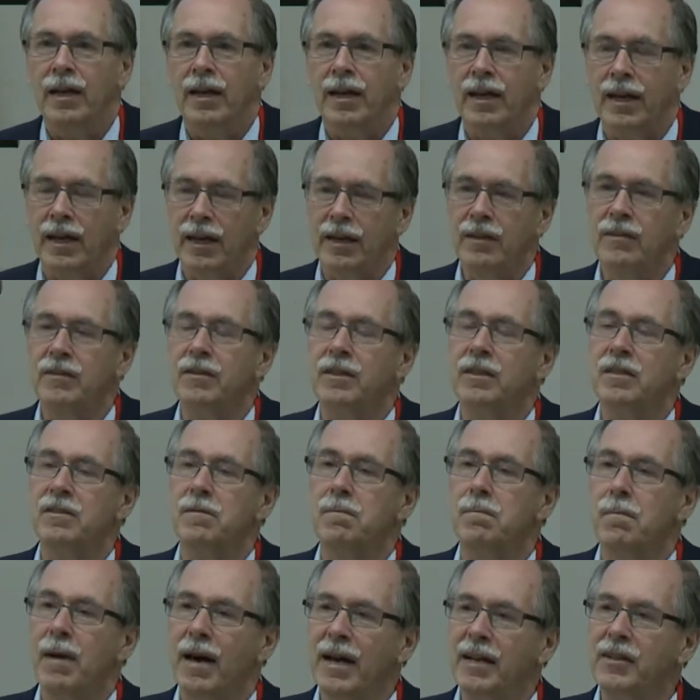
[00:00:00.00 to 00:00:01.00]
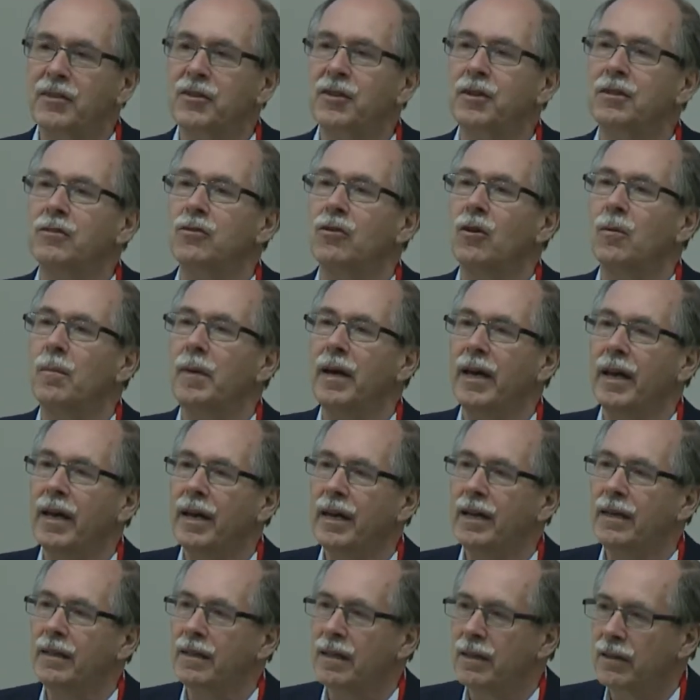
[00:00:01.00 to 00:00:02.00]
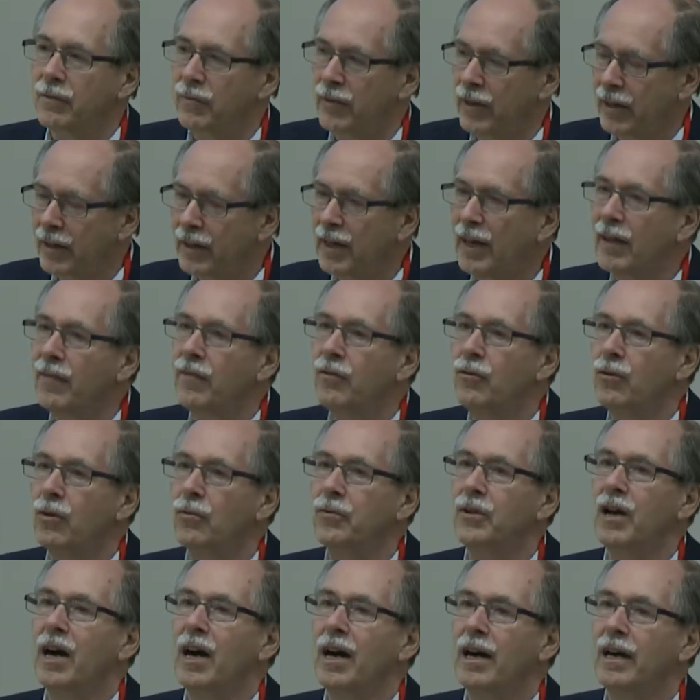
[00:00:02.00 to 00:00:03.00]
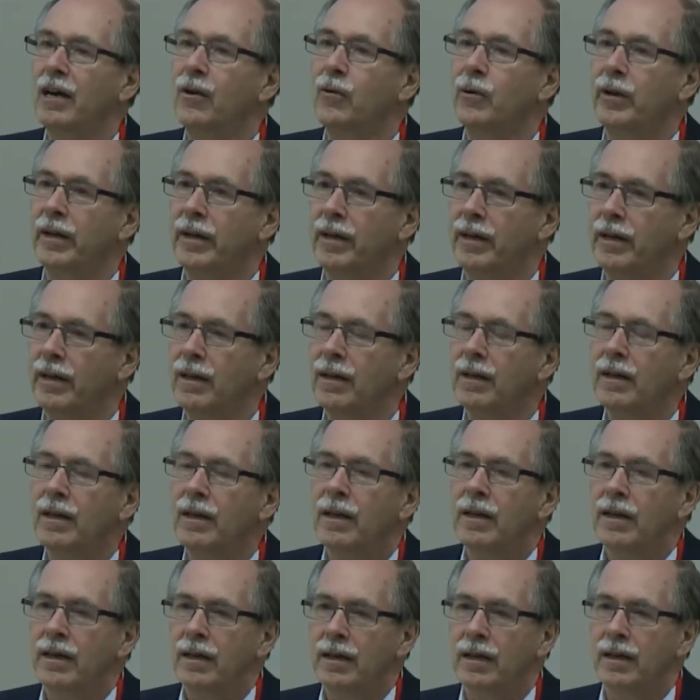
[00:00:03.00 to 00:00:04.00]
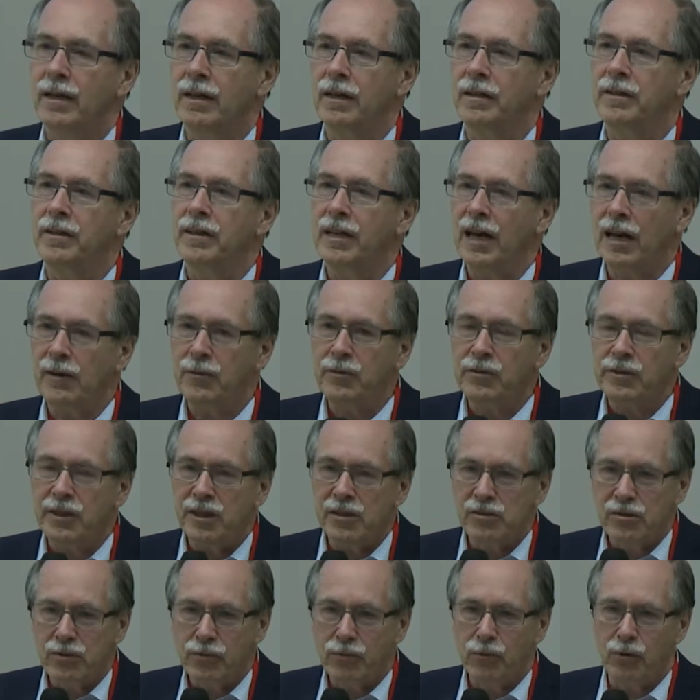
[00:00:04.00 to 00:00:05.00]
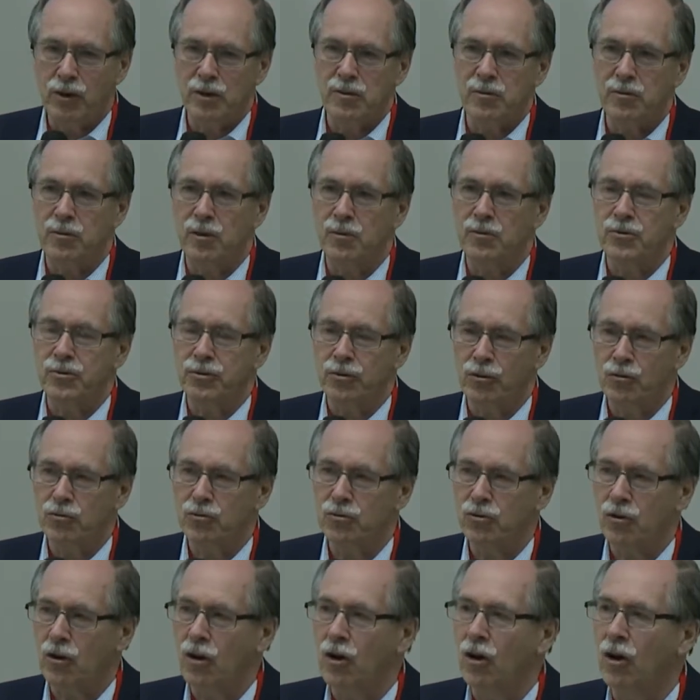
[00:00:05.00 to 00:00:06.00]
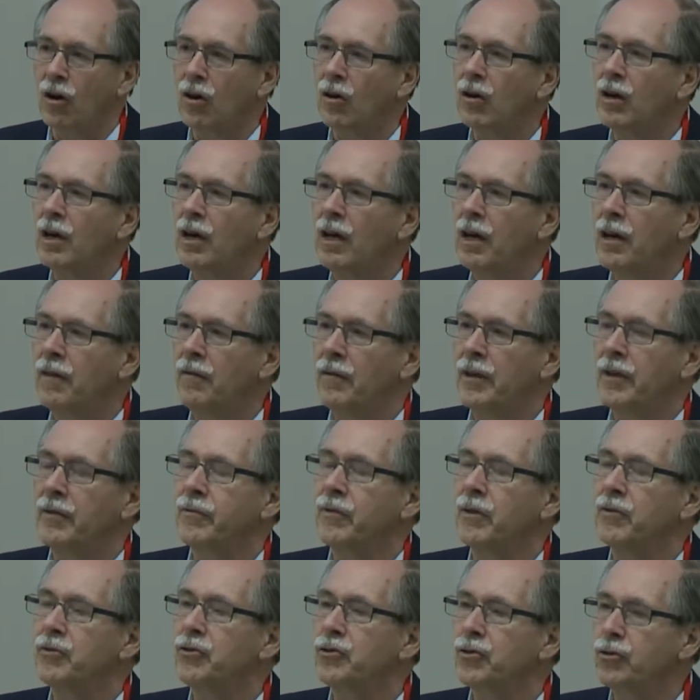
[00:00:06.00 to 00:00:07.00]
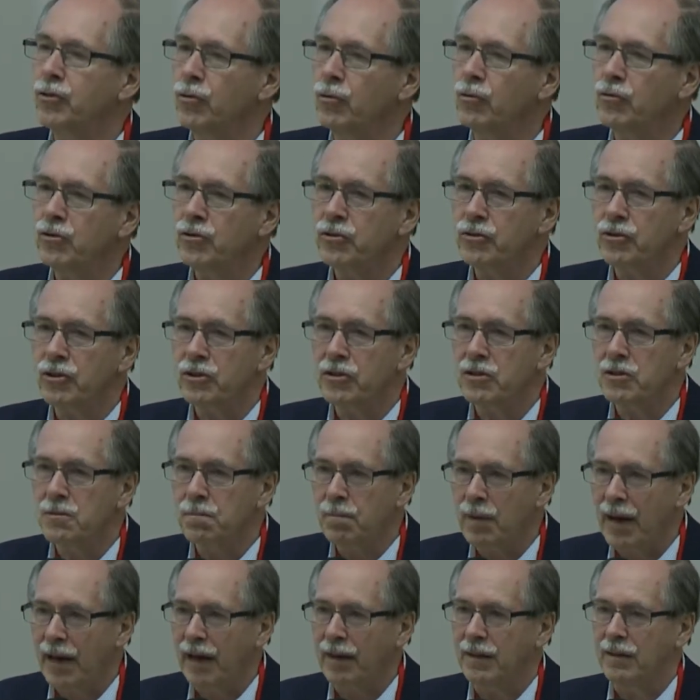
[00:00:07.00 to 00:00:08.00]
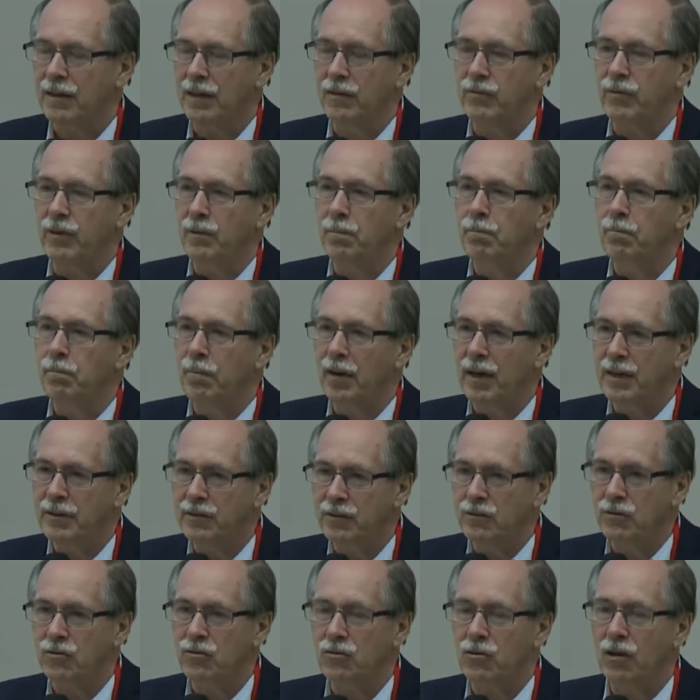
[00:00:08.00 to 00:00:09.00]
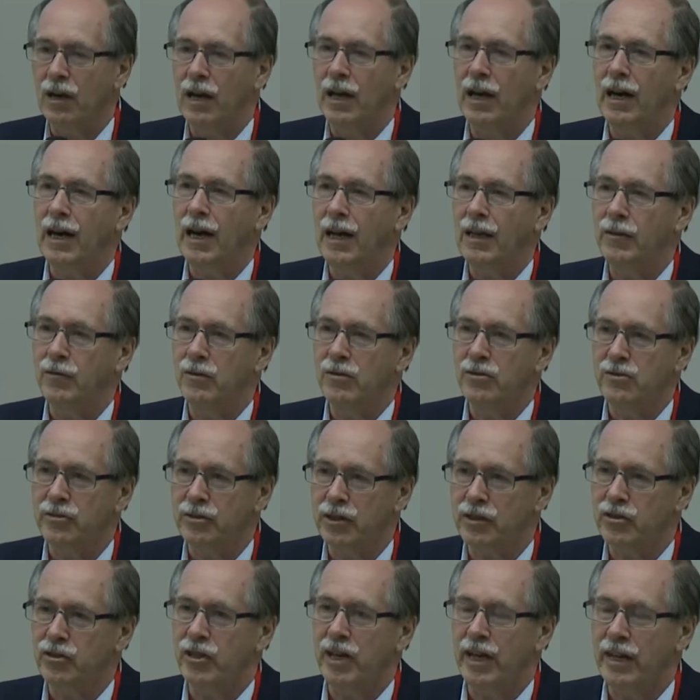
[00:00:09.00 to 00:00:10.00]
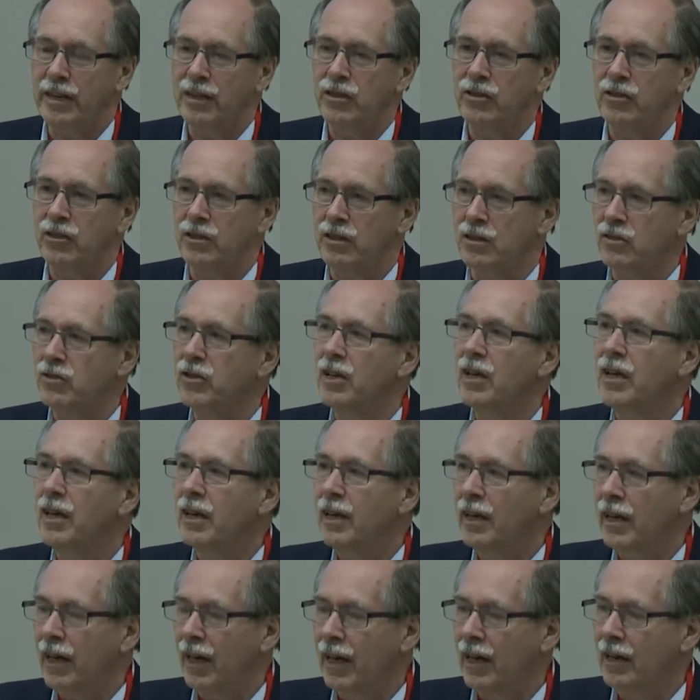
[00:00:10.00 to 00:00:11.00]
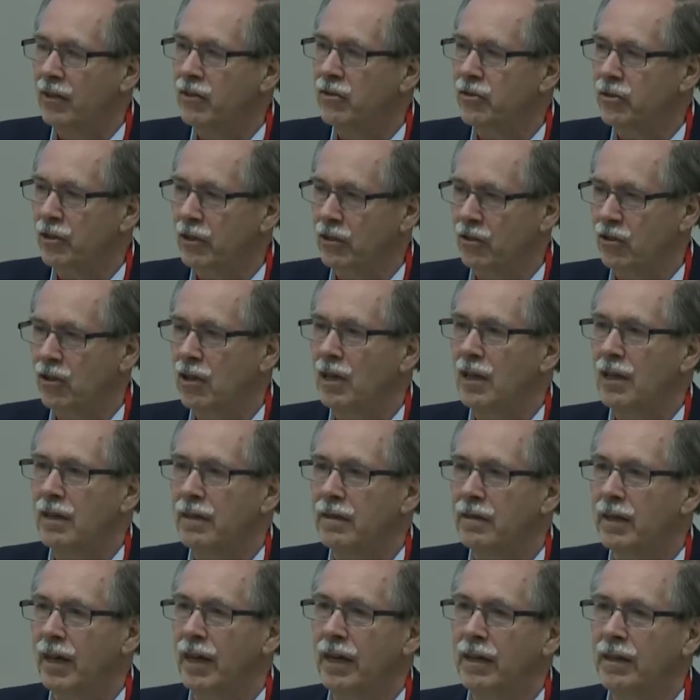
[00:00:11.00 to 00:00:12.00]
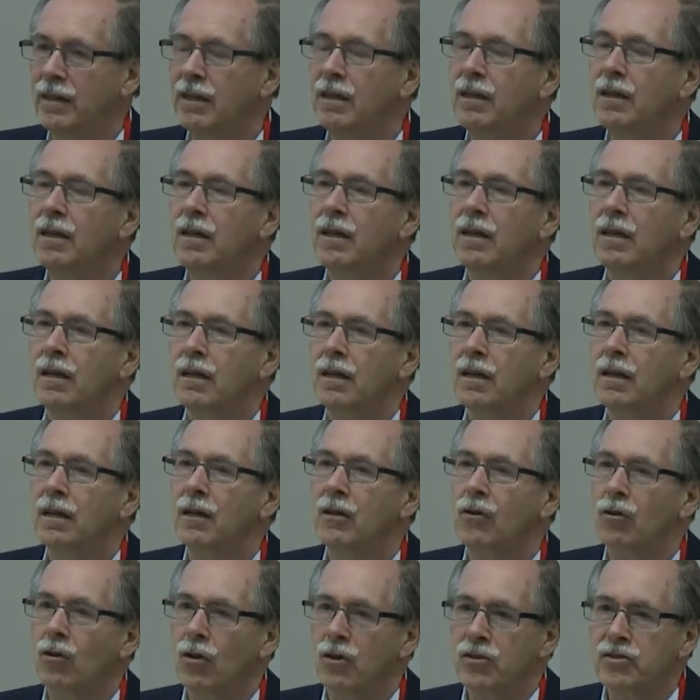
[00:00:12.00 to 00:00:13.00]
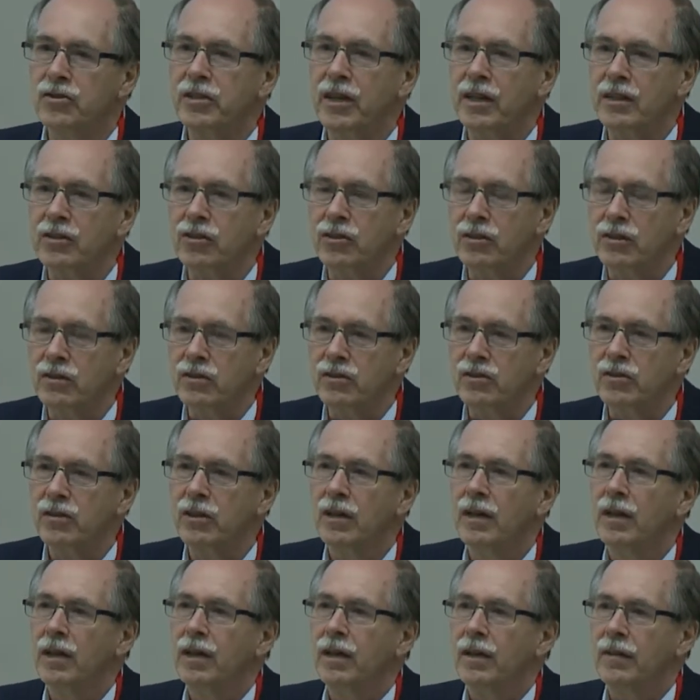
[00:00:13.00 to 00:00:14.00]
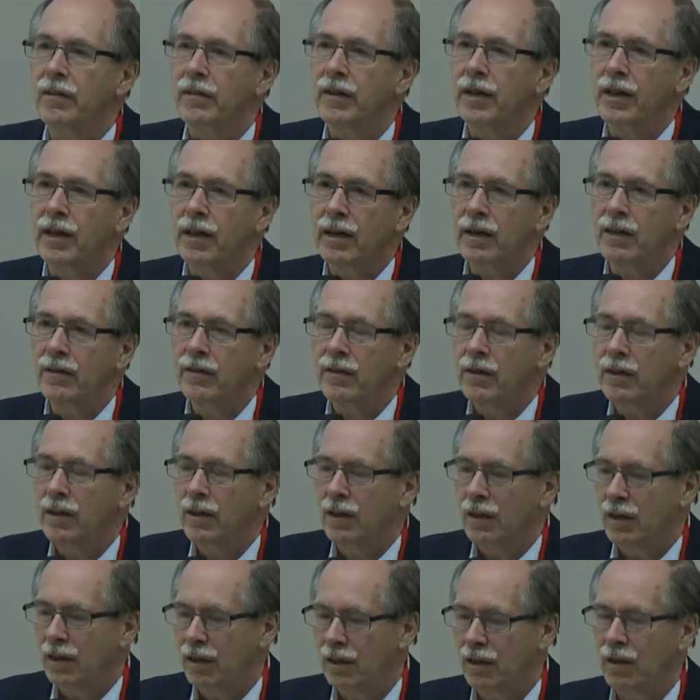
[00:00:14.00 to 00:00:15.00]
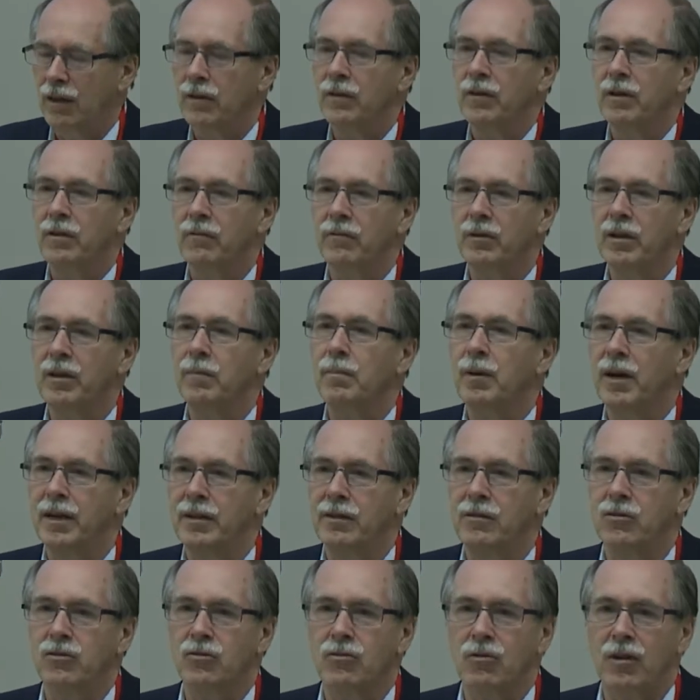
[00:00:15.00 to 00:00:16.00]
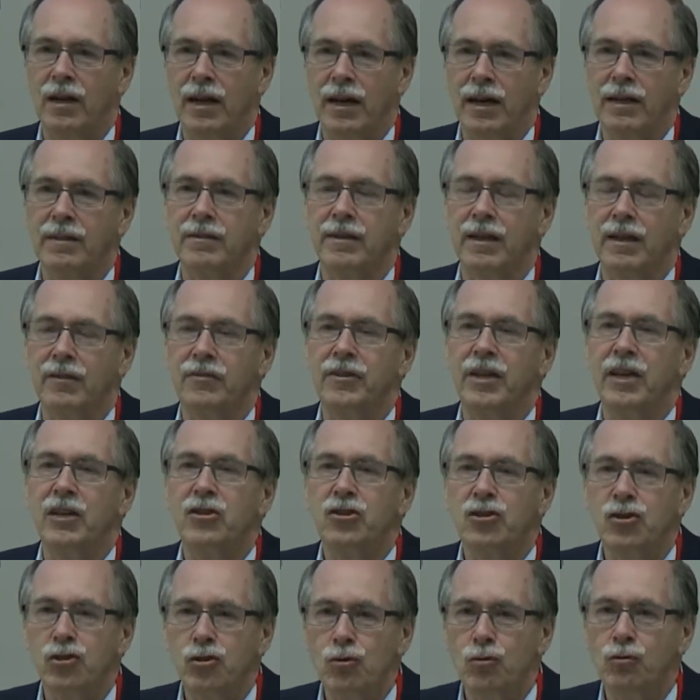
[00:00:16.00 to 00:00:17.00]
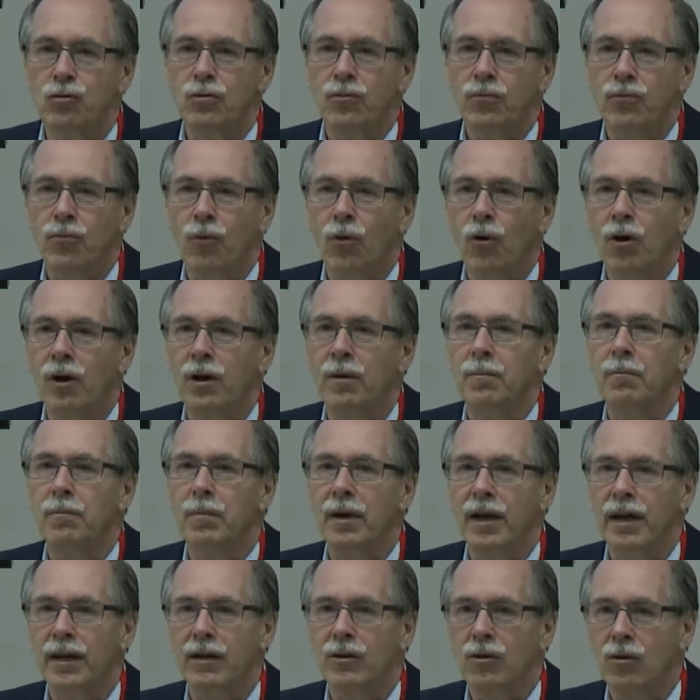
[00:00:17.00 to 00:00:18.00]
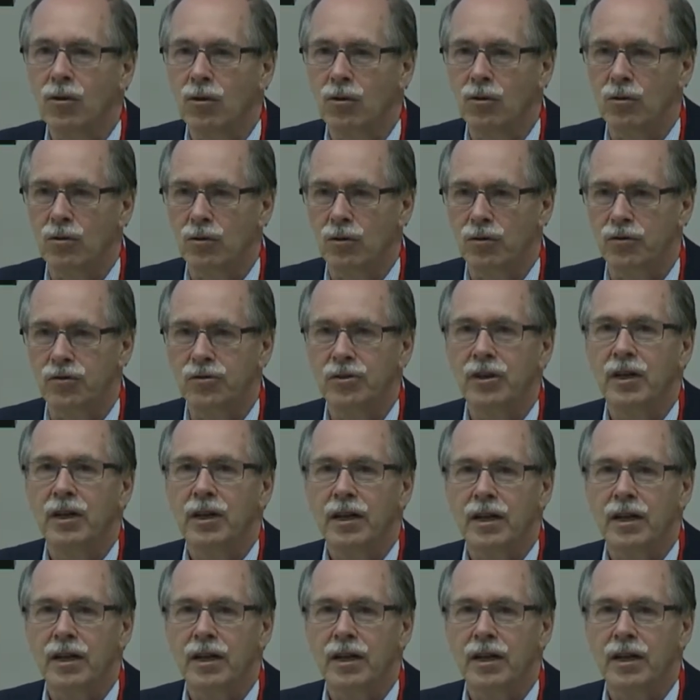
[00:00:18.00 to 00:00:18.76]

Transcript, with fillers: In this magic domain at the very end of the highway, uh, the gravitational force becomes so strong that one should suspect that when particles collide with such energies and such tiny uh, cross sections, then uh, the, when the particles collide there, they should form black holes.